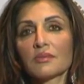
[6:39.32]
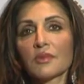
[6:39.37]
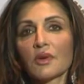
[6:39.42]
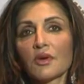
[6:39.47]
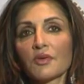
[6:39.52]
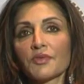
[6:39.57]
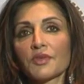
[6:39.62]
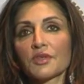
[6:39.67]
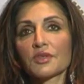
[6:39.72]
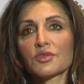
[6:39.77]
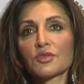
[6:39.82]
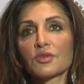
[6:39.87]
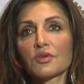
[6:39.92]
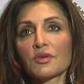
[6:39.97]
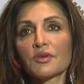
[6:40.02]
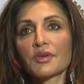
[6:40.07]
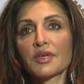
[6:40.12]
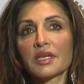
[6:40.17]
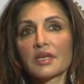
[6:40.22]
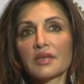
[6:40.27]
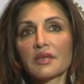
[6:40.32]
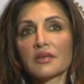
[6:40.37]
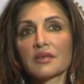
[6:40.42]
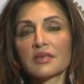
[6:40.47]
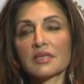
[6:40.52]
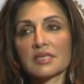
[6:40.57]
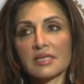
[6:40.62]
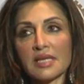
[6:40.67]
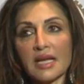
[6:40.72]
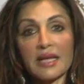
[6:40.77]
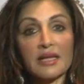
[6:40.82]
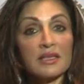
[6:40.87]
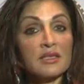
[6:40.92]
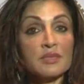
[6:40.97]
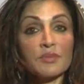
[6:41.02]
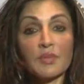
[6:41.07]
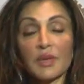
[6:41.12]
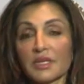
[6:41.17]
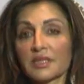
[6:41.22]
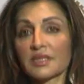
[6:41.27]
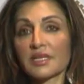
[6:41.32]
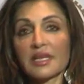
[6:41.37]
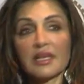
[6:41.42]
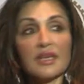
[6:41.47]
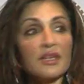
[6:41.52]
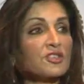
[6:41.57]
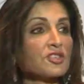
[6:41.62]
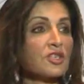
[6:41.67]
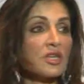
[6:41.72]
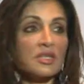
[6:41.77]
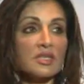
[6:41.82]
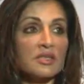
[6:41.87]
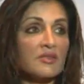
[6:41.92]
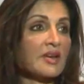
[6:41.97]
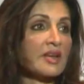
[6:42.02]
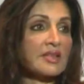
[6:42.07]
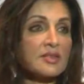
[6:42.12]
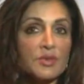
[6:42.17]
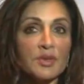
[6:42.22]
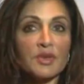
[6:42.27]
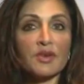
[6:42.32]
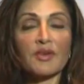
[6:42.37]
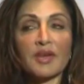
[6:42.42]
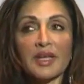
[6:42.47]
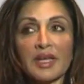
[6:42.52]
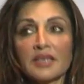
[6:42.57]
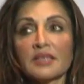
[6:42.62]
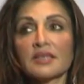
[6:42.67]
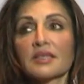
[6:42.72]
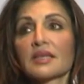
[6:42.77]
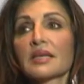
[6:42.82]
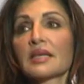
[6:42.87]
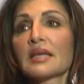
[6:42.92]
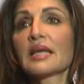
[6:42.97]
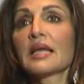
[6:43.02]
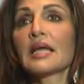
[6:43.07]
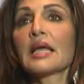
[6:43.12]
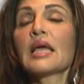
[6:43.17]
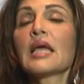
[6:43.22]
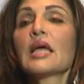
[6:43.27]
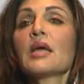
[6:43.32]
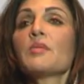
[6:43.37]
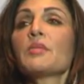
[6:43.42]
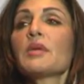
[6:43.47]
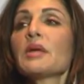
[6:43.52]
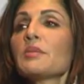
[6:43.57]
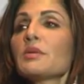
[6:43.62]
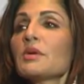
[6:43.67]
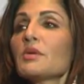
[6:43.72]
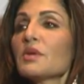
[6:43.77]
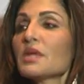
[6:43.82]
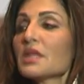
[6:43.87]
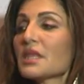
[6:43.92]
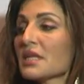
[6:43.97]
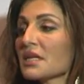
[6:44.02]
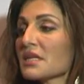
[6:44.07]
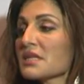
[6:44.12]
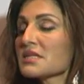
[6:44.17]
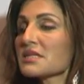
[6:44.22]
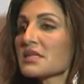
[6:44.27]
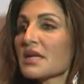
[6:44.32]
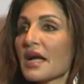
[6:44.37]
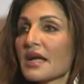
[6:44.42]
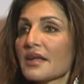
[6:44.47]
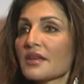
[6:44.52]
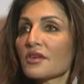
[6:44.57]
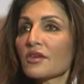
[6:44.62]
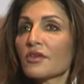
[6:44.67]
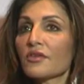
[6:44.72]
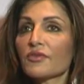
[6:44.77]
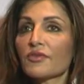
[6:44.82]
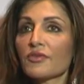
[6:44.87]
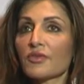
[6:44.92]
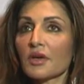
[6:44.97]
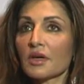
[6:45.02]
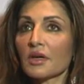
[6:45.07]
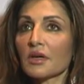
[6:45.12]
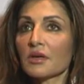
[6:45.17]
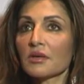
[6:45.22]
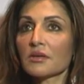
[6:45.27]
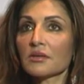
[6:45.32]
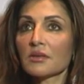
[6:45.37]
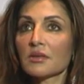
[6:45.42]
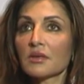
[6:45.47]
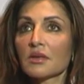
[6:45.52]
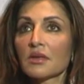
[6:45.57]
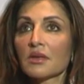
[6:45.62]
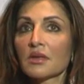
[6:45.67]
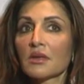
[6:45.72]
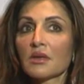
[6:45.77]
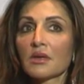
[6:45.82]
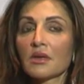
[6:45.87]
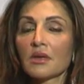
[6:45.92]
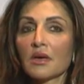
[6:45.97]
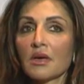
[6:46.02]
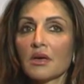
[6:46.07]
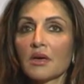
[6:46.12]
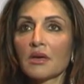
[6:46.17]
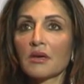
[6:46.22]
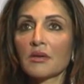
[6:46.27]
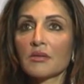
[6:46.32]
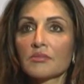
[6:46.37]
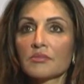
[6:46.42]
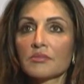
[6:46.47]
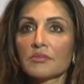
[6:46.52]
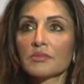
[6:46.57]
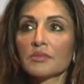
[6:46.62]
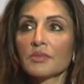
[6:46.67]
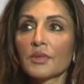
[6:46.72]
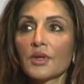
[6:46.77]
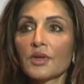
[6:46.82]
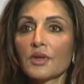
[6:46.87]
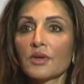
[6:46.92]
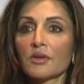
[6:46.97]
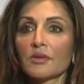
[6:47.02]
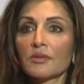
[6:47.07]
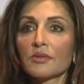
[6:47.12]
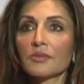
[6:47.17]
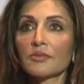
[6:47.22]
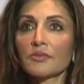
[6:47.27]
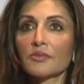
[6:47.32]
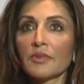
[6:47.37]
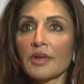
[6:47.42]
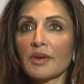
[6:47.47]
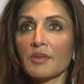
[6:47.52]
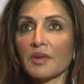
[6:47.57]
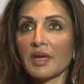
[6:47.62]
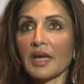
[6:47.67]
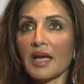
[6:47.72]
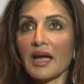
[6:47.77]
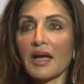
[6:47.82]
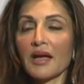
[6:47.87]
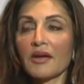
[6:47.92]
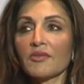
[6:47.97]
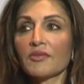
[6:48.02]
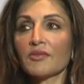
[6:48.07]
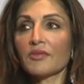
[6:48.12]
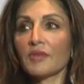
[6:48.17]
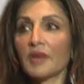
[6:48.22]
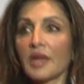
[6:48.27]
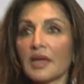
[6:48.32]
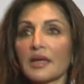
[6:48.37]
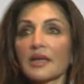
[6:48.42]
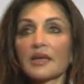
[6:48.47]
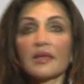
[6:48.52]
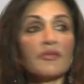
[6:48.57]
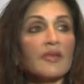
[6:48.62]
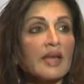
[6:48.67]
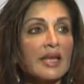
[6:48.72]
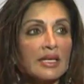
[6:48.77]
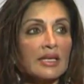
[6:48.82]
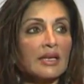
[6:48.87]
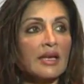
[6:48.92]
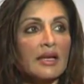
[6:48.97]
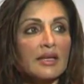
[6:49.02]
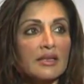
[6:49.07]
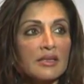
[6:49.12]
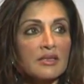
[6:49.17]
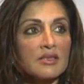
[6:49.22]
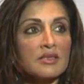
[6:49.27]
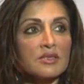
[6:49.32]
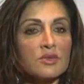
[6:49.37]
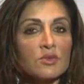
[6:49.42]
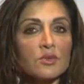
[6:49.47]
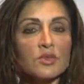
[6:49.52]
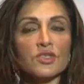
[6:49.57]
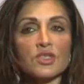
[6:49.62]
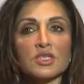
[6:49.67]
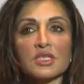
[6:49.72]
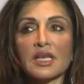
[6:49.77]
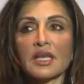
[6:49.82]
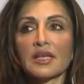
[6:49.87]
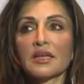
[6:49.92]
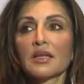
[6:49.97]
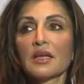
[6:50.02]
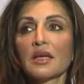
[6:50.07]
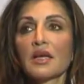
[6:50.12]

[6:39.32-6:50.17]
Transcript: of the jewellery designs, but the initiative has been great. Maybe with this kind of, when we have like an event like this, which is a